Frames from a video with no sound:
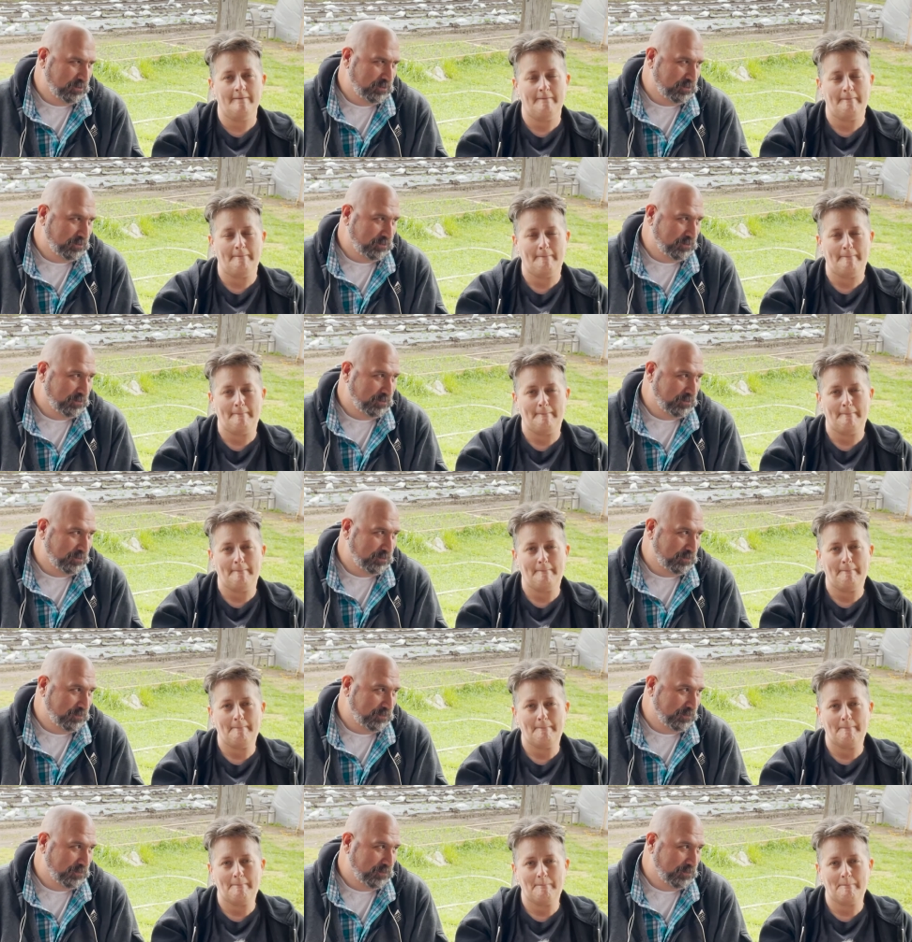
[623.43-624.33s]

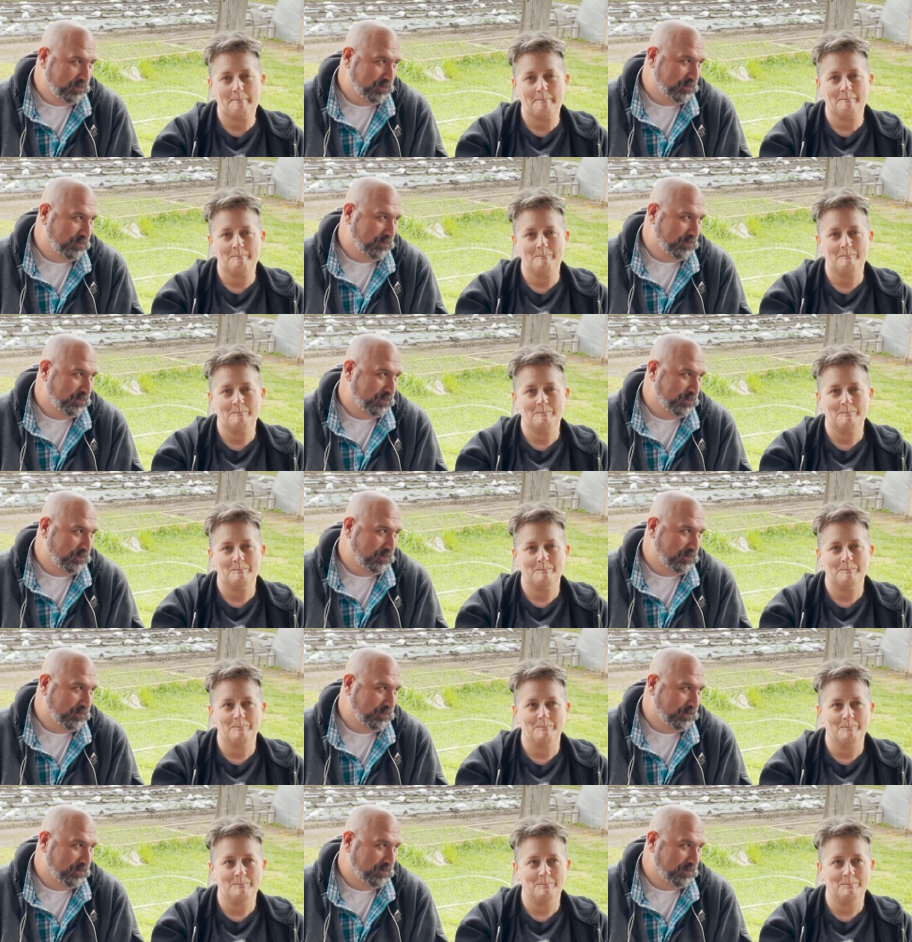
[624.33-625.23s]

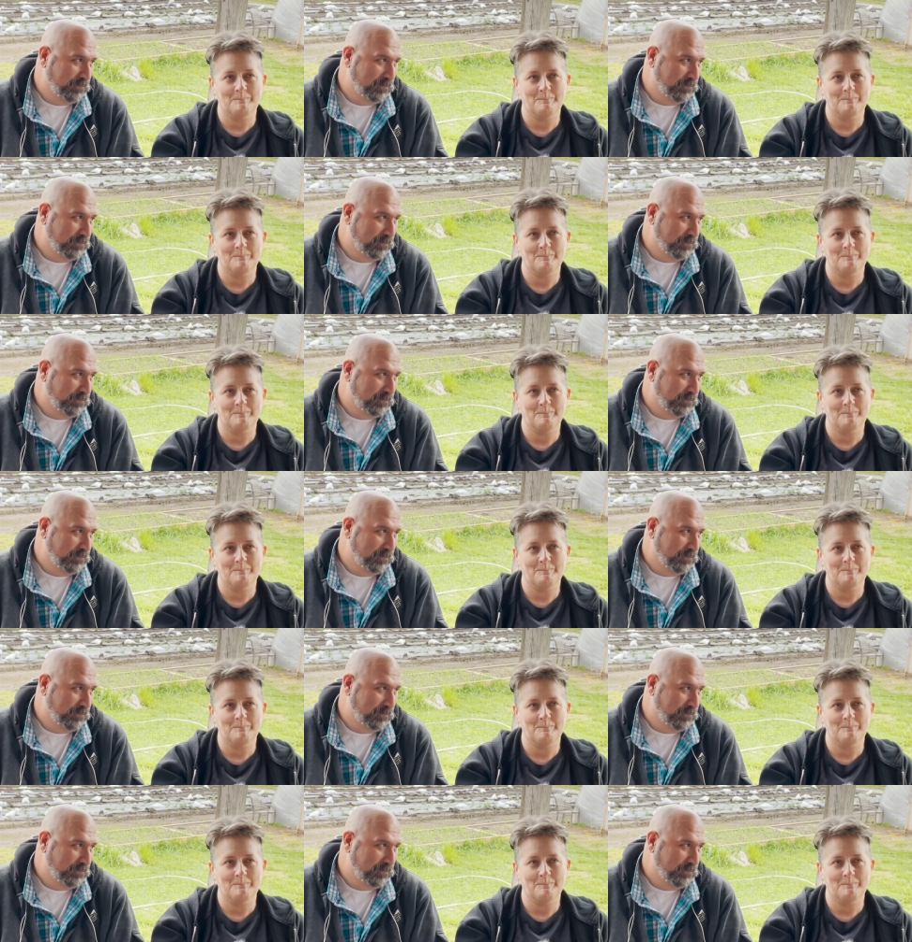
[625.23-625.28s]
Nobody speaks.